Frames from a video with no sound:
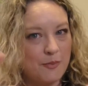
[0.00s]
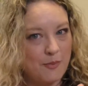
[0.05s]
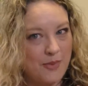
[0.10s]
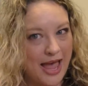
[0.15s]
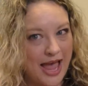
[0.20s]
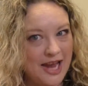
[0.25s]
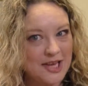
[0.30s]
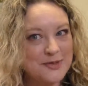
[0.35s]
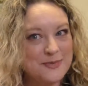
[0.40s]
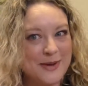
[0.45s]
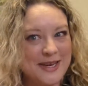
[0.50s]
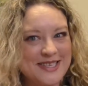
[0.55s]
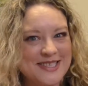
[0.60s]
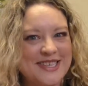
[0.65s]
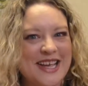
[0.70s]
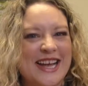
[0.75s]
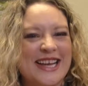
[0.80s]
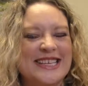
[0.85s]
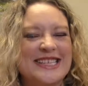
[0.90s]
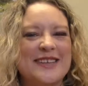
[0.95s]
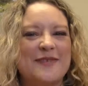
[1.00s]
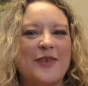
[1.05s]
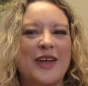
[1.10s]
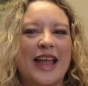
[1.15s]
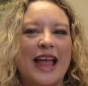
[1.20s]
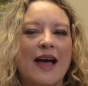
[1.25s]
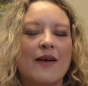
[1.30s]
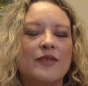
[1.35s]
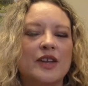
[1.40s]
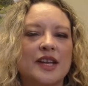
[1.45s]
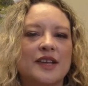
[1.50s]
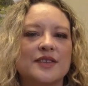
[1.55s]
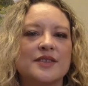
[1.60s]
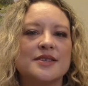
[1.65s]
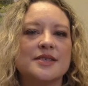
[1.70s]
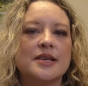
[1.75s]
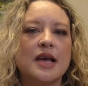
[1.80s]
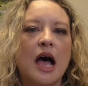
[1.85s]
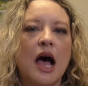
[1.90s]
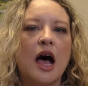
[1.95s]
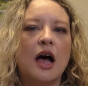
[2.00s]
backed by scientific evidence,